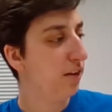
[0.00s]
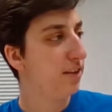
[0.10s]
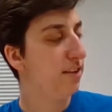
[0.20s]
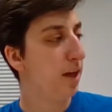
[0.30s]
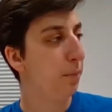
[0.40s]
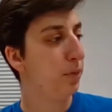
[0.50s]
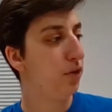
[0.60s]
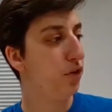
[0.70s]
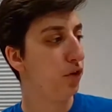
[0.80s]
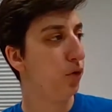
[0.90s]
Step
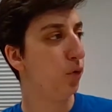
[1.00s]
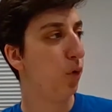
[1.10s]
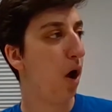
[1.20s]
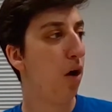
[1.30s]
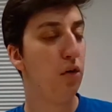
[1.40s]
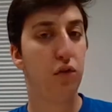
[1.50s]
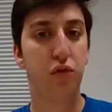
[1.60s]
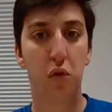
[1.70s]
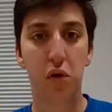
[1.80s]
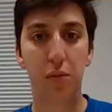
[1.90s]
2.
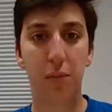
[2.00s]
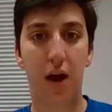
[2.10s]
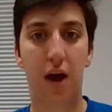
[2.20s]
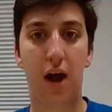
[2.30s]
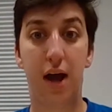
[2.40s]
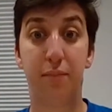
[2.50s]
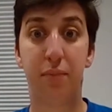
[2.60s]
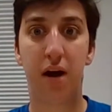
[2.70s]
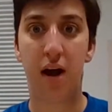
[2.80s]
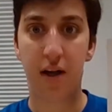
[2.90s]
Form a
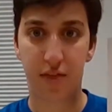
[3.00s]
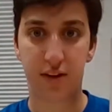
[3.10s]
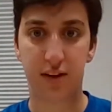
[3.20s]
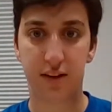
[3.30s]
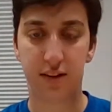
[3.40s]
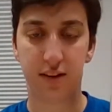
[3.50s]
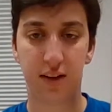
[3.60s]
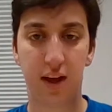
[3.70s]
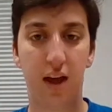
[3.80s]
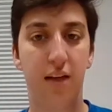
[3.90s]
hypothesis.
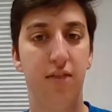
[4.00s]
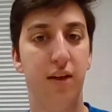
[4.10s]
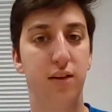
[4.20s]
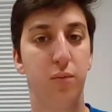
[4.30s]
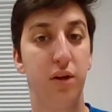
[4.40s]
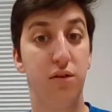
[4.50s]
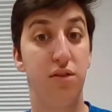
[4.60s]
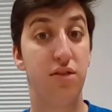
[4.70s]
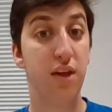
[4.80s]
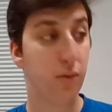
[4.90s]
That's what you
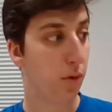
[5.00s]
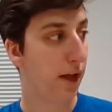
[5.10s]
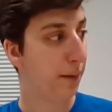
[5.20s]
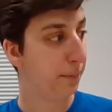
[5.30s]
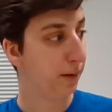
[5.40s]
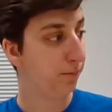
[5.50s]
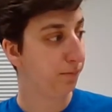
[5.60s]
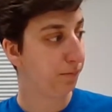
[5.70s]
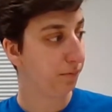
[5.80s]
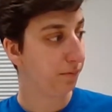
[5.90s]
think will happen.
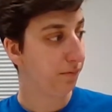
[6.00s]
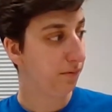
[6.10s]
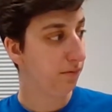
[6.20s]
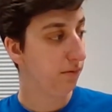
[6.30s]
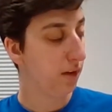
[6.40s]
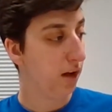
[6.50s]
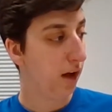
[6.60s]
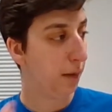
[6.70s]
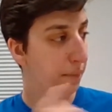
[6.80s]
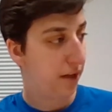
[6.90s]

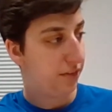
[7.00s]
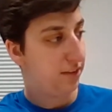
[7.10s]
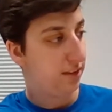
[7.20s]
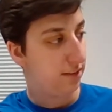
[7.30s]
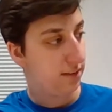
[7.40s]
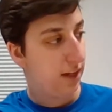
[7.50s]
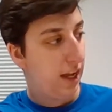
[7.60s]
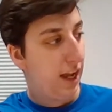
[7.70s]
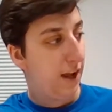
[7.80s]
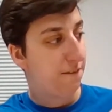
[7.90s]
Hypothesis.
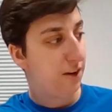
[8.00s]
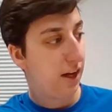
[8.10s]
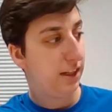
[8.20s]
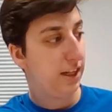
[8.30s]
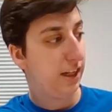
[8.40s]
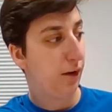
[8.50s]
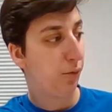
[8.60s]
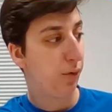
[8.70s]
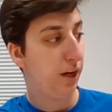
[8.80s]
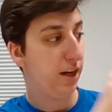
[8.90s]
If I can get
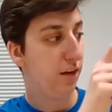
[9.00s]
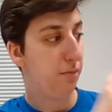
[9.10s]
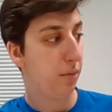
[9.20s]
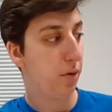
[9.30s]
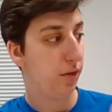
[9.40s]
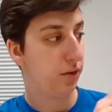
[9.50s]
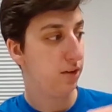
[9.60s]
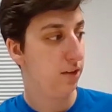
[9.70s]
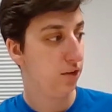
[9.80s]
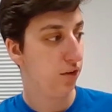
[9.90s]
rid of my brothers
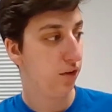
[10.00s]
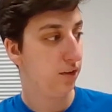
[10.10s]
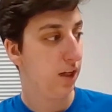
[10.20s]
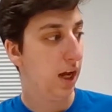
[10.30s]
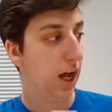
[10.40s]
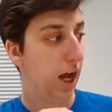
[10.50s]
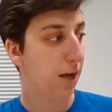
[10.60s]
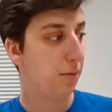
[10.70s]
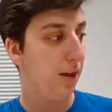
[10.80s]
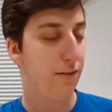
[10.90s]
and sisters,
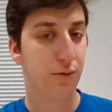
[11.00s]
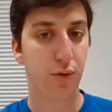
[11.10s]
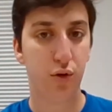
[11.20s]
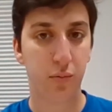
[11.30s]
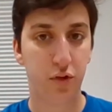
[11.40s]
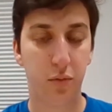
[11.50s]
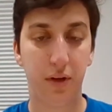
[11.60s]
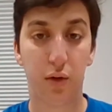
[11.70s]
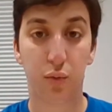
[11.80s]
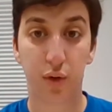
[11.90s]
I will have room to
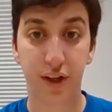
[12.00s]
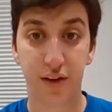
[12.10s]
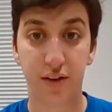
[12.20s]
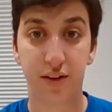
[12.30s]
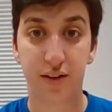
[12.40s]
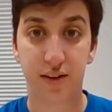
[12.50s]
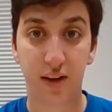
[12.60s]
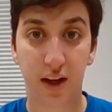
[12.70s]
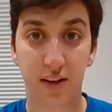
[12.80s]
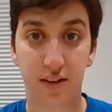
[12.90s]
be a real
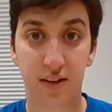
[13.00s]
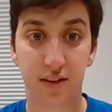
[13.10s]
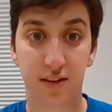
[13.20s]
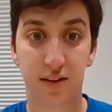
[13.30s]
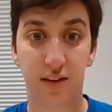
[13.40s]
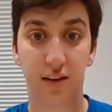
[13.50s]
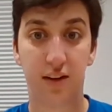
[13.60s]
scientist.